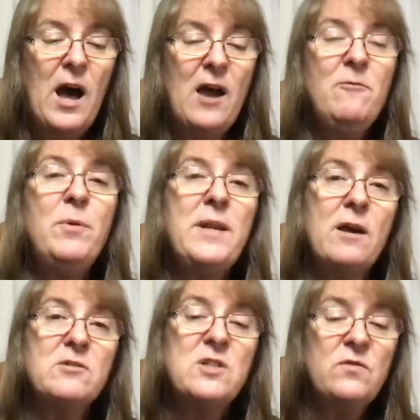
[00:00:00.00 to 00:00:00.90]
"I've been
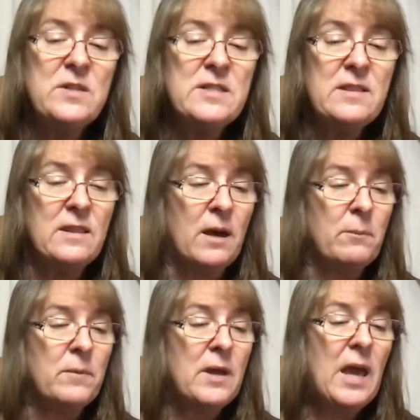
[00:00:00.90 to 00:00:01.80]
out to visit
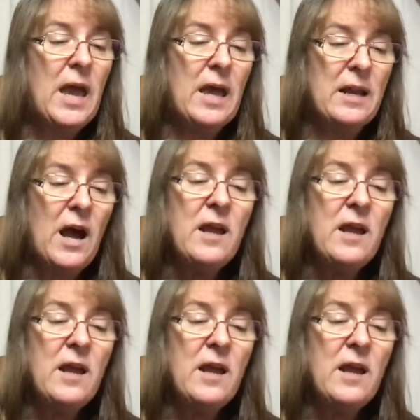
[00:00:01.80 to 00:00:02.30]
them, and